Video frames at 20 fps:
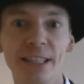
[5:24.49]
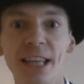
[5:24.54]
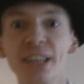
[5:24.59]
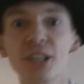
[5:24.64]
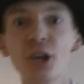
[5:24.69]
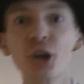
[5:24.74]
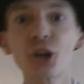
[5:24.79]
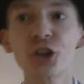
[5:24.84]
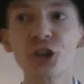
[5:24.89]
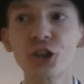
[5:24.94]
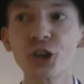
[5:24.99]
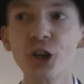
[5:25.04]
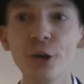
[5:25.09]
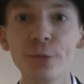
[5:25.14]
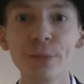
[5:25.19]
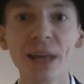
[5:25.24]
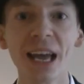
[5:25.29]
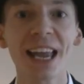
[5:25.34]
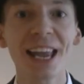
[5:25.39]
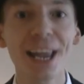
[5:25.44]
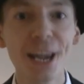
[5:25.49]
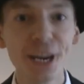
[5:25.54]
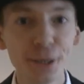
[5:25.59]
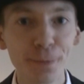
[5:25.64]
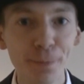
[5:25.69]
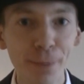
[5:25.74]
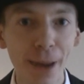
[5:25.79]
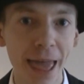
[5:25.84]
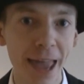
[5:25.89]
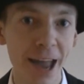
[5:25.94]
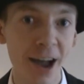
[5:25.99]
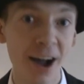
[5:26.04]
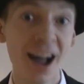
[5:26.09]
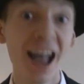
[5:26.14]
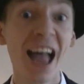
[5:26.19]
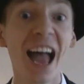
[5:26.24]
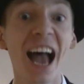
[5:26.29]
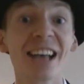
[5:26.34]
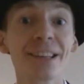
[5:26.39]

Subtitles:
Let's assume that each player